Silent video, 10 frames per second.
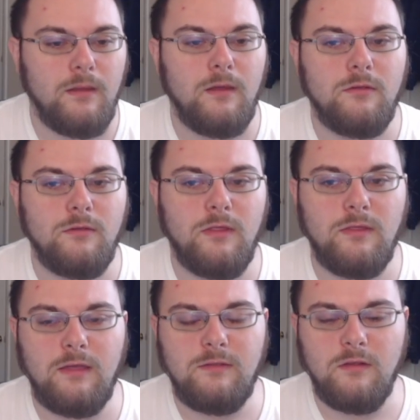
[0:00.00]
So
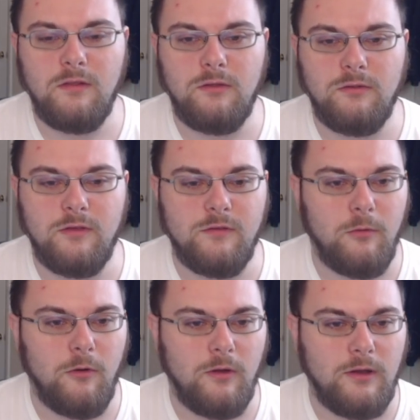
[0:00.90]
that's a little
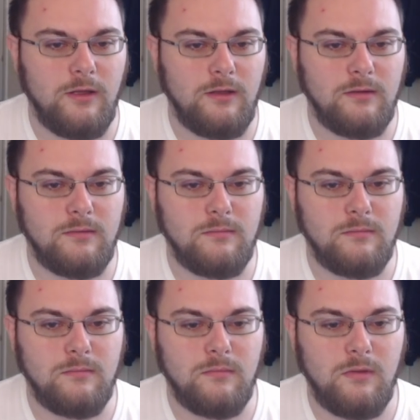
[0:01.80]
disappointing.
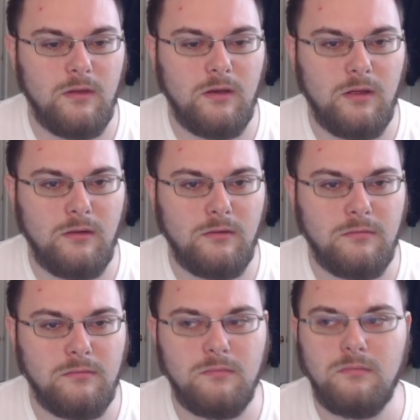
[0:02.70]
You know?
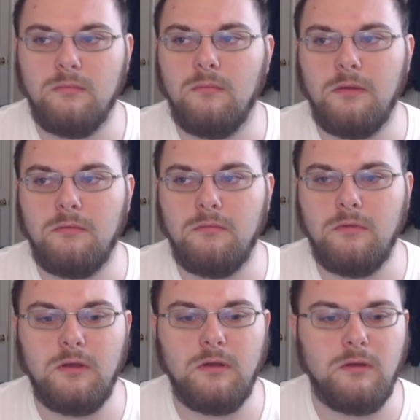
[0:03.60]
But,
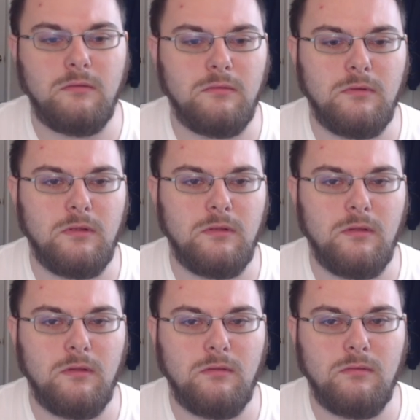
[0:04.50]
you know,
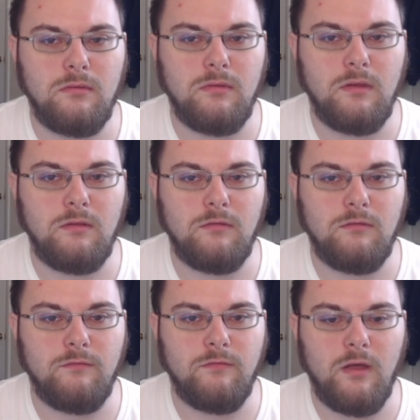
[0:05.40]
it's
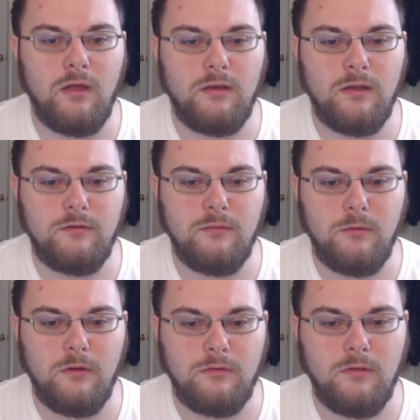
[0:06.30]
fine, I
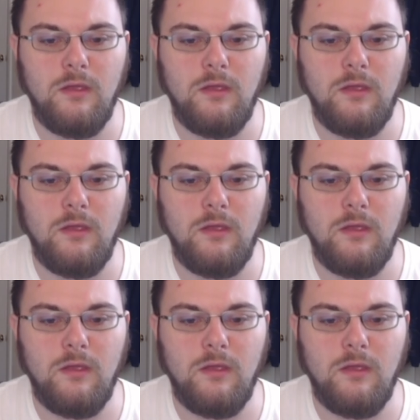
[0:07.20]
suppose.